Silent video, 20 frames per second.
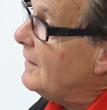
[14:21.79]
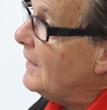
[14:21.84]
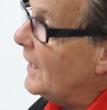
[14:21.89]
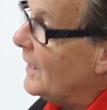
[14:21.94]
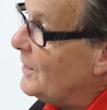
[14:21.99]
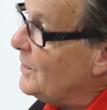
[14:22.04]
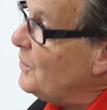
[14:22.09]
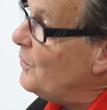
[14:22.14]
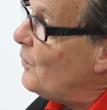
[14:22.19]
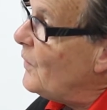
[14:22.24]

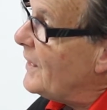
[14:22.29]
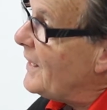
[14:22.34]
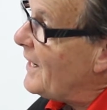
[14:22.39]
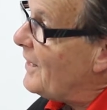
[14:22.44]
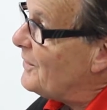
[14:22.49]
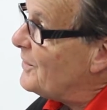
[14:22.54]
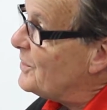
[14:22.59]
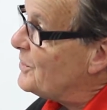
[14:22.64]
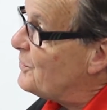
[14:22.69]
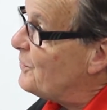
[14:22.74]
and you went out
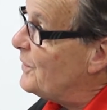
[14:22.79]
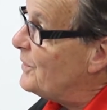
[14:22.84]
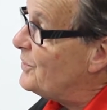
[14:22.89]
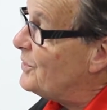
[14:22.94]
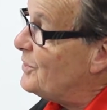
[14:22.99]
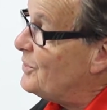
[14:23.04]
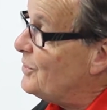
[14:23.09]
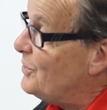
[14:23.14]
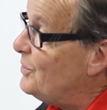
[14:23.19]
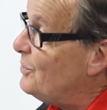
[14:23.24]
in the
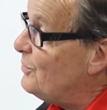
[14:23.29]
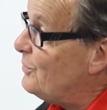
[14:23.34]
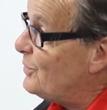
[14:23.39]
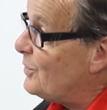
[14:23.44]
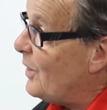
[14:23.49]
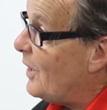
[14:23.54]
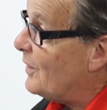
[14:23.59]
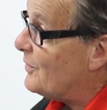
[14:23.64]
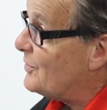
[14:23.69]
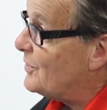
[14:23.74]
twisties and you
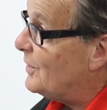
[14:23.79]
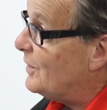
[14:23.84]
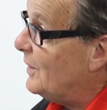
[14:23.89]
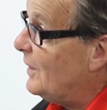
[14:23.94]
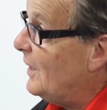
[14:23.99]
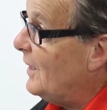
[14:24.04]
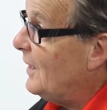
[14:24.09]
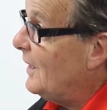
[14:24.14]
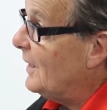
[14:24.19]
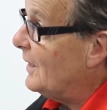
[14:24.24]
tossed it,
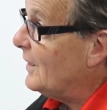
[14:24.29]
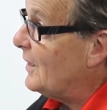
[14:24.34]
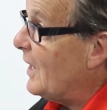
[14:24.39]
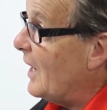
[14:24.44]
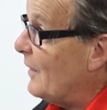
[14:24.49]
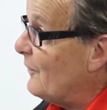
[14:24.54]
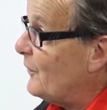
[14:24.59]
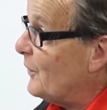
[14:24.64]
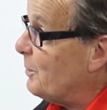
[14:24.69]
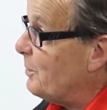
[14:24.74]
and
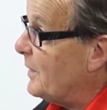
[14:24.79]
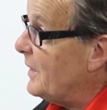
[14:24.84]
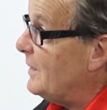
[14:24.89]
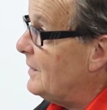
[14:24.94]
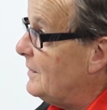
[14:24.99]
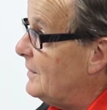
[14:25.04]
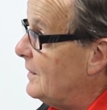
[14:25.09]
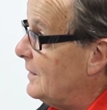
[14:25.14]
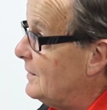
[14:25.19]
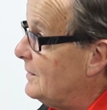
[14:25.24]
God
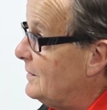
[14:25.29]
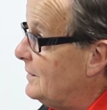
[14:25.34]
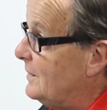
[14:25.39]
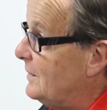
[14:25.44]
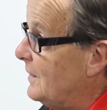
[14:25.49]
forbid that, you